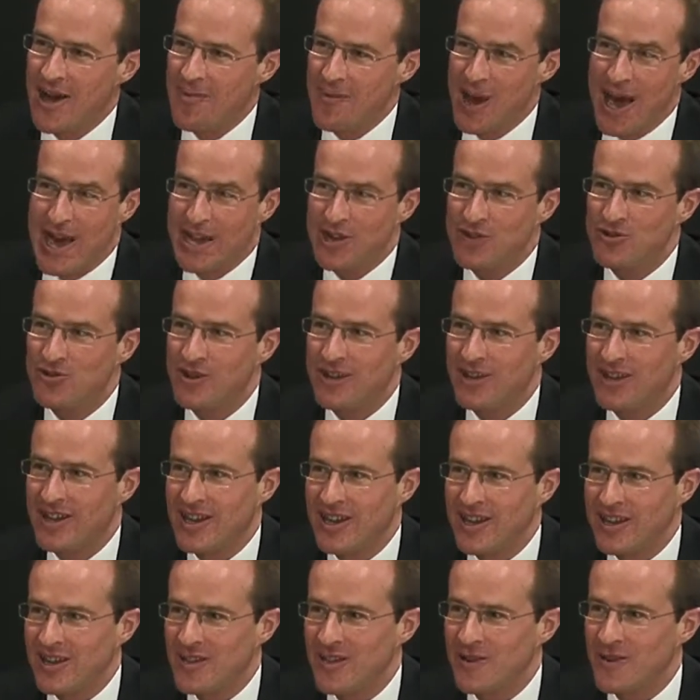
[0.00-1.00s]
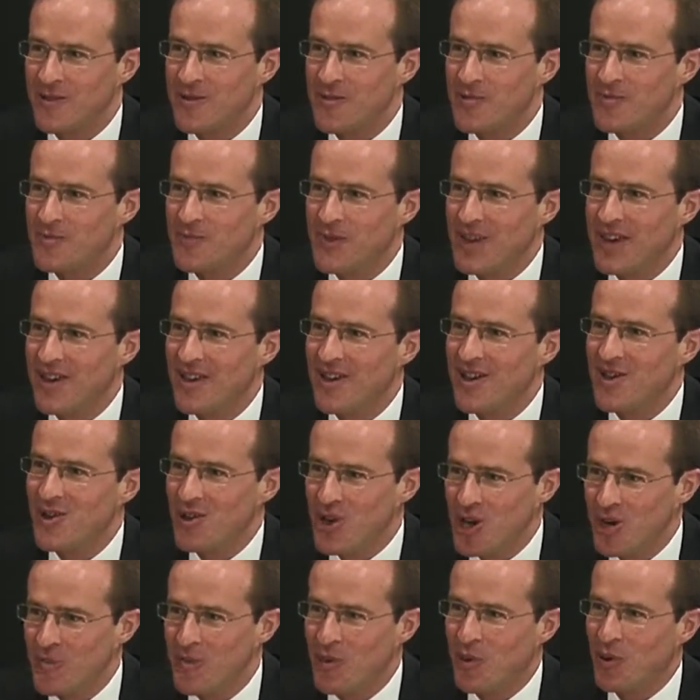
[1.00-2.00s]
entering the EU,
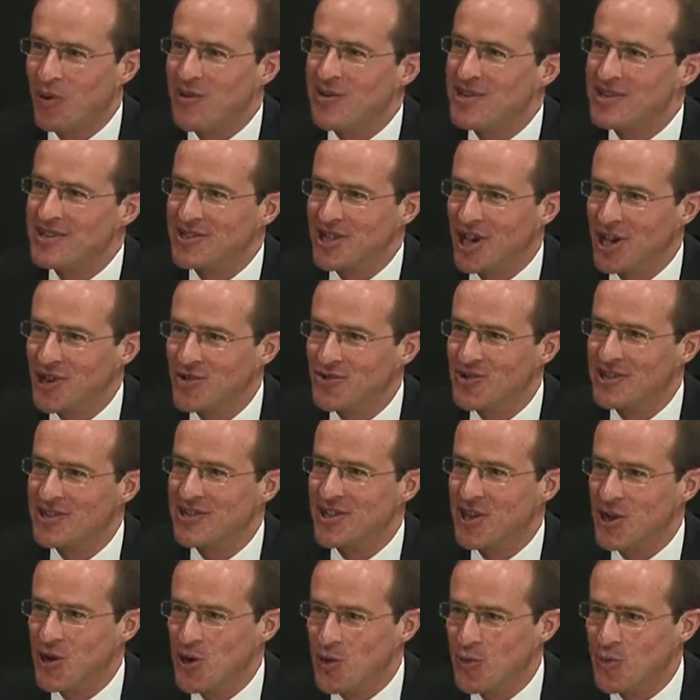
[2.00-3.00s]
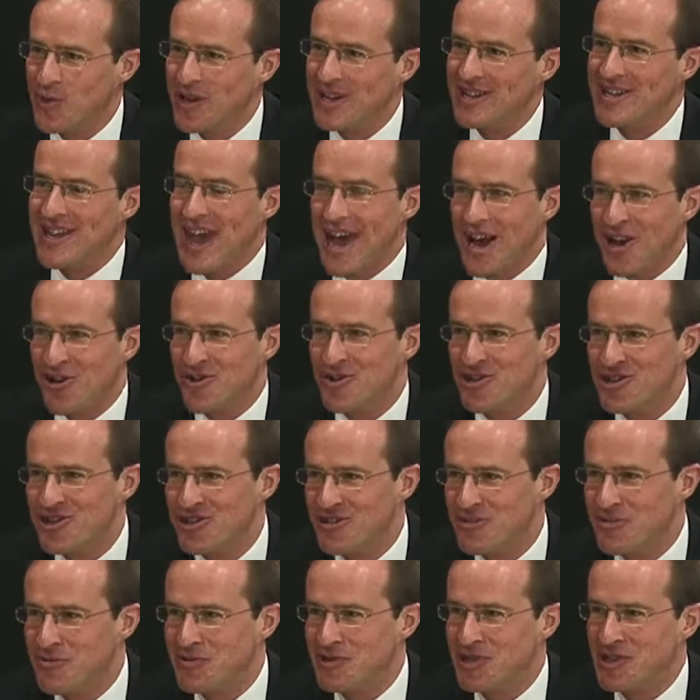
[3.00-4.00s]
you'd be one of these countries who will be net
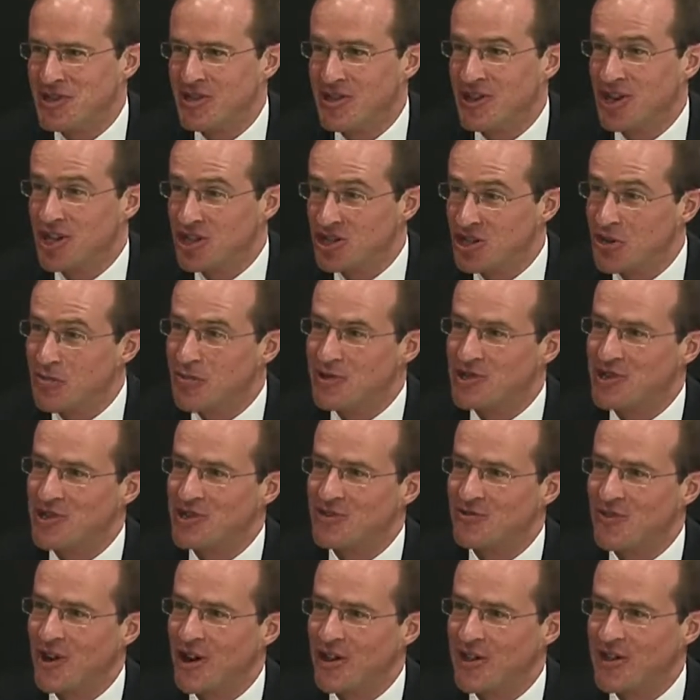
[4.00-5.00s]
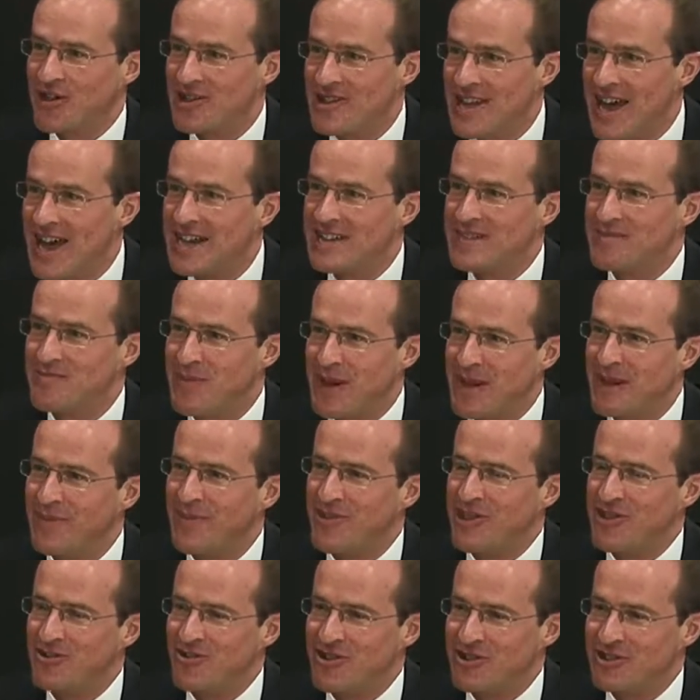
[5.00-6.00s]
contributors rather than net
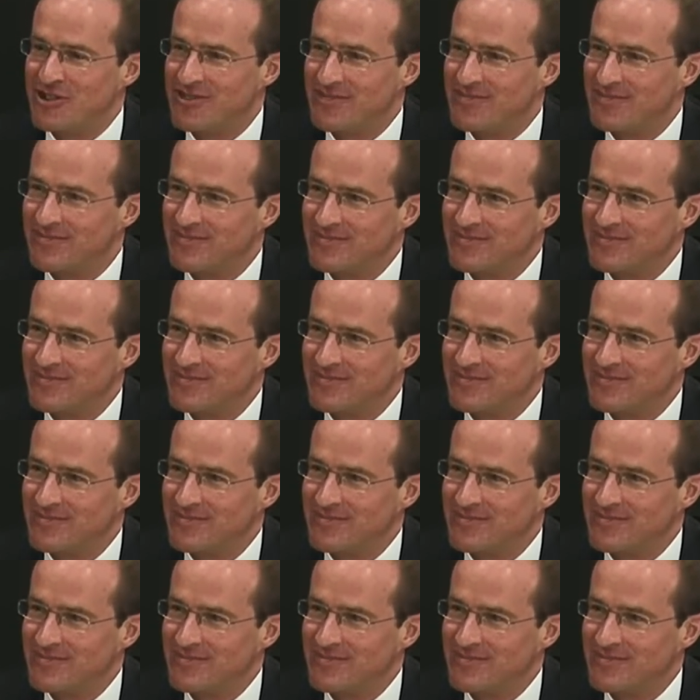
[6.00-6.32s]
beneficiaries.